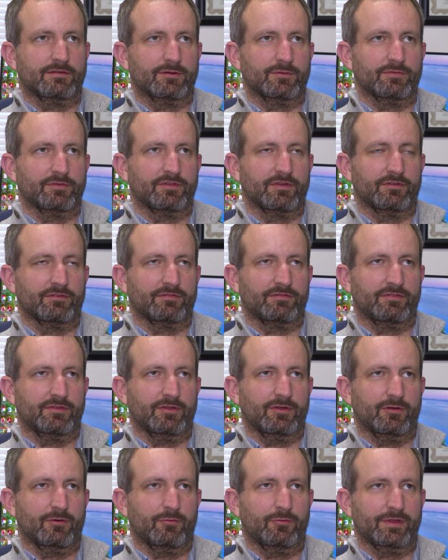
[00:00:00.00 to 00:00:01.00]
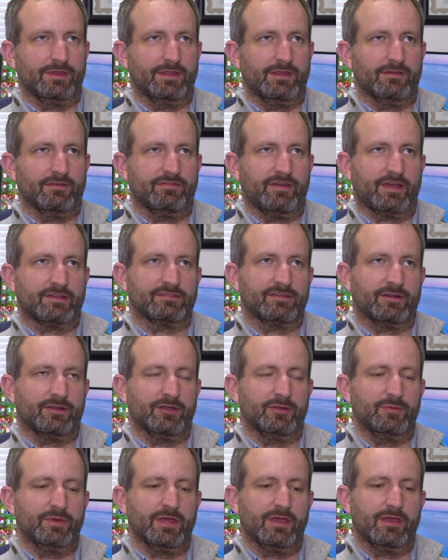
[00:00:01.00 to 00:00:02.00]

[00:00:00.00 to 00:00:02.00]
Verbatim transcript: terms of, you know, what the effects are going to be